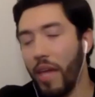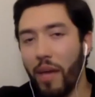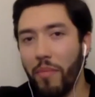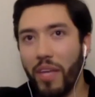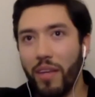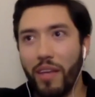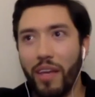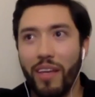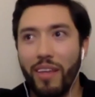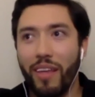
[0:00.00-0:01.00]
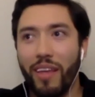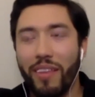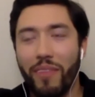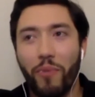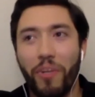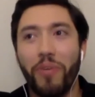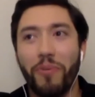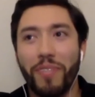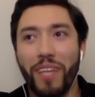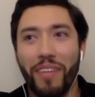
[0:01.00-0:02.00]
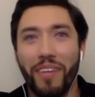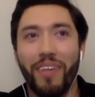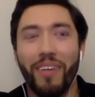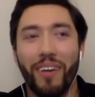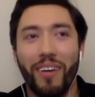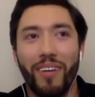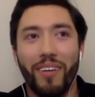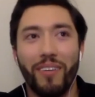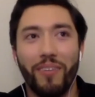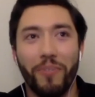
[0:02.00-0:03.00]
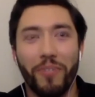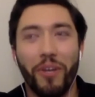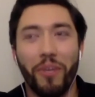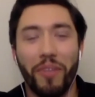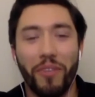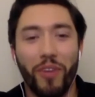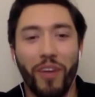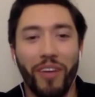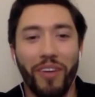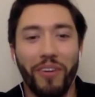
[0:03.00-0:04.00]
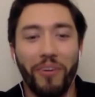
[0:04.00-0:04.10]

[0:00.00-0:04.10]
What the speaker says: I mean, it when you said that we're talking about the triangle, it